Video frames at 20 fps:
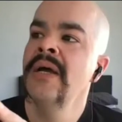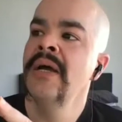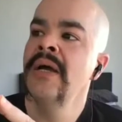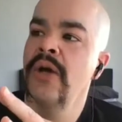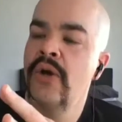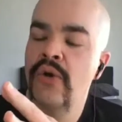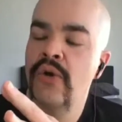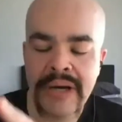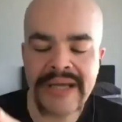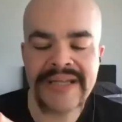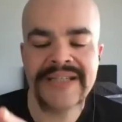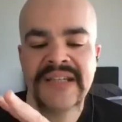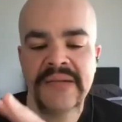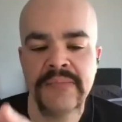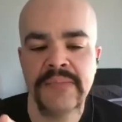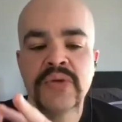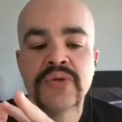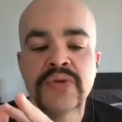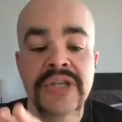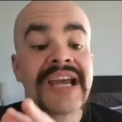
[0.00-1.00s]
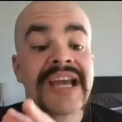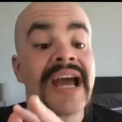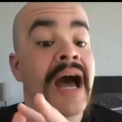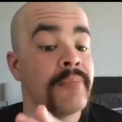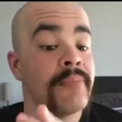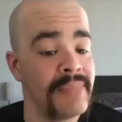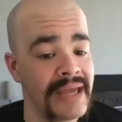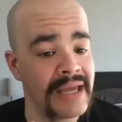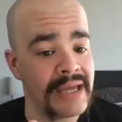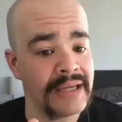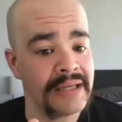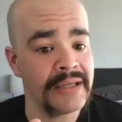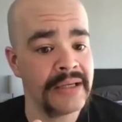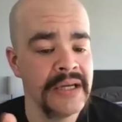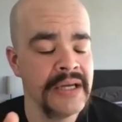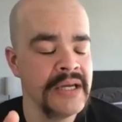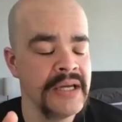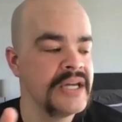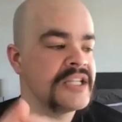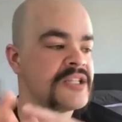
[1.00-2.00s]
crazy music got made
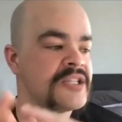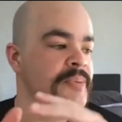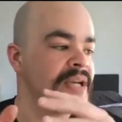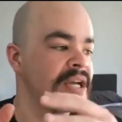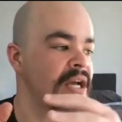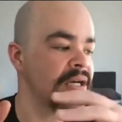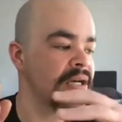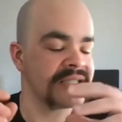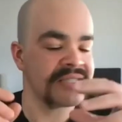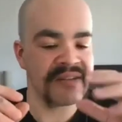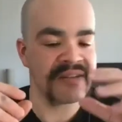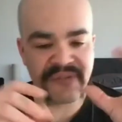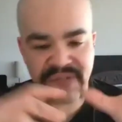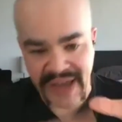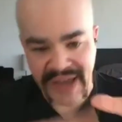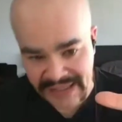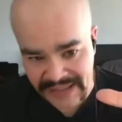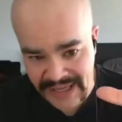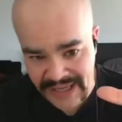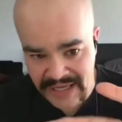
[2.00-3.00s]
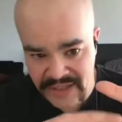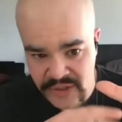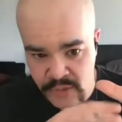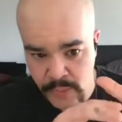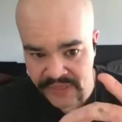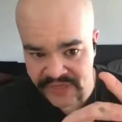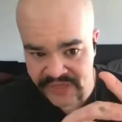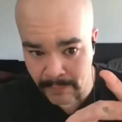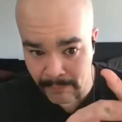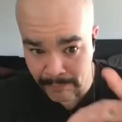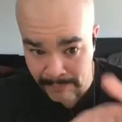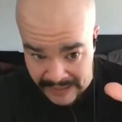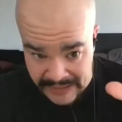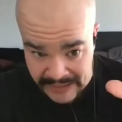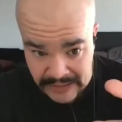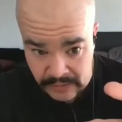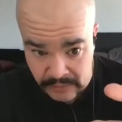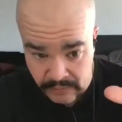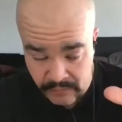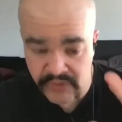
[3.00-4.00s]
is because the fat cats with the
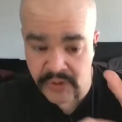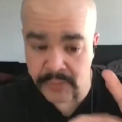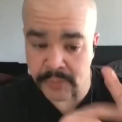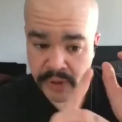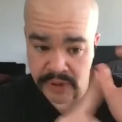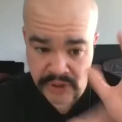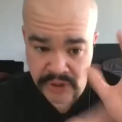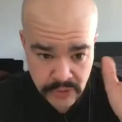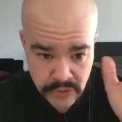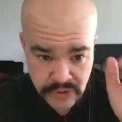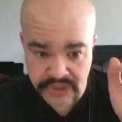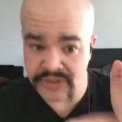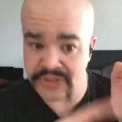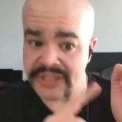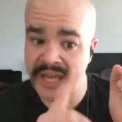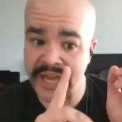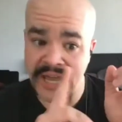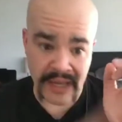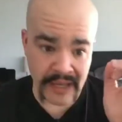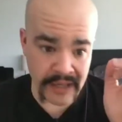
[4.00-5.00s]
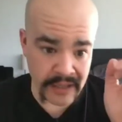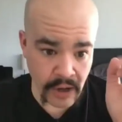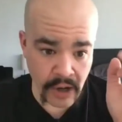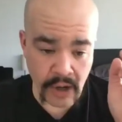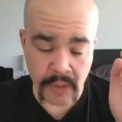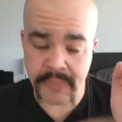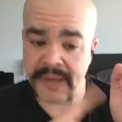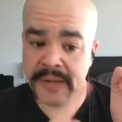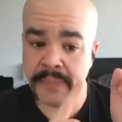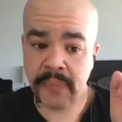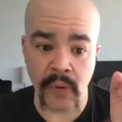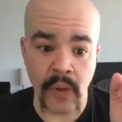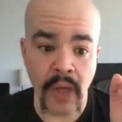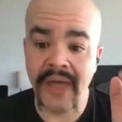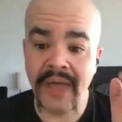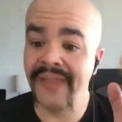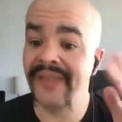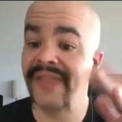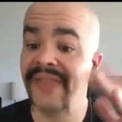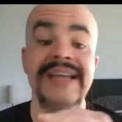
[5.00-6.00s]
money, the producers, the A&R people,
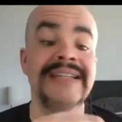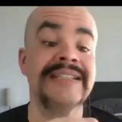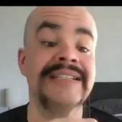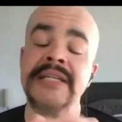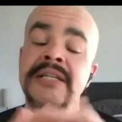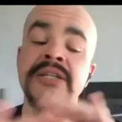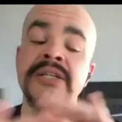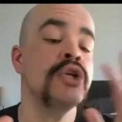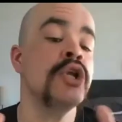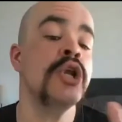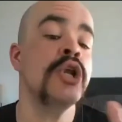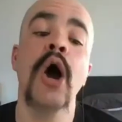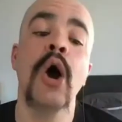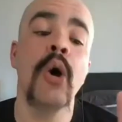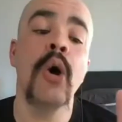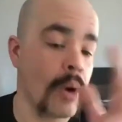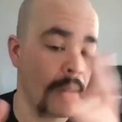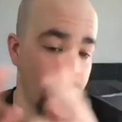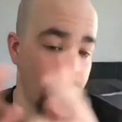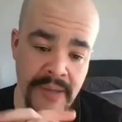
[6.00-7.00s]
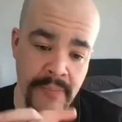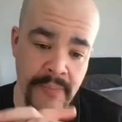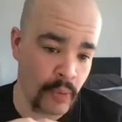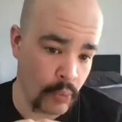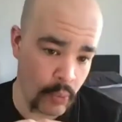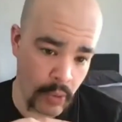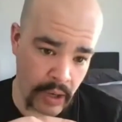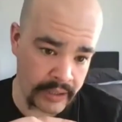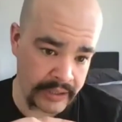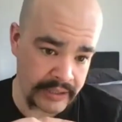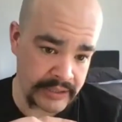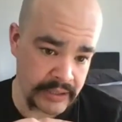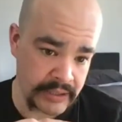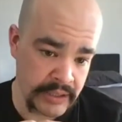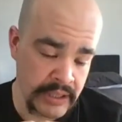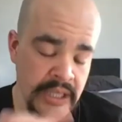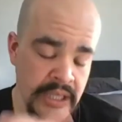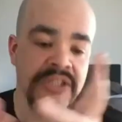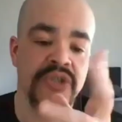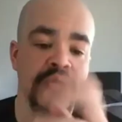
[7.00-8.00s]
they didn't know what people wanted.
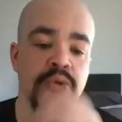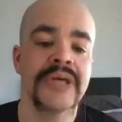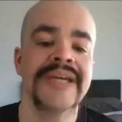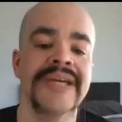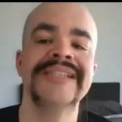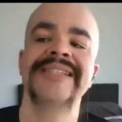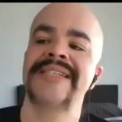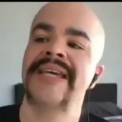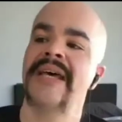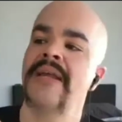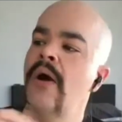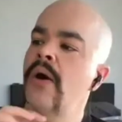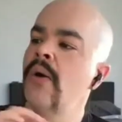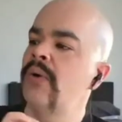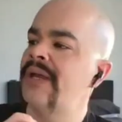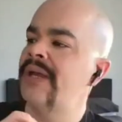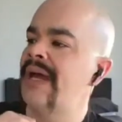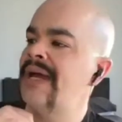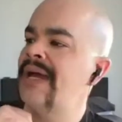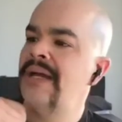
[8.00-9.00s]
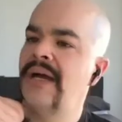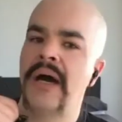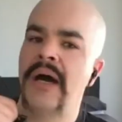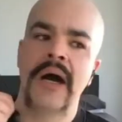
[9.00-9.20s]
And so they said, okay,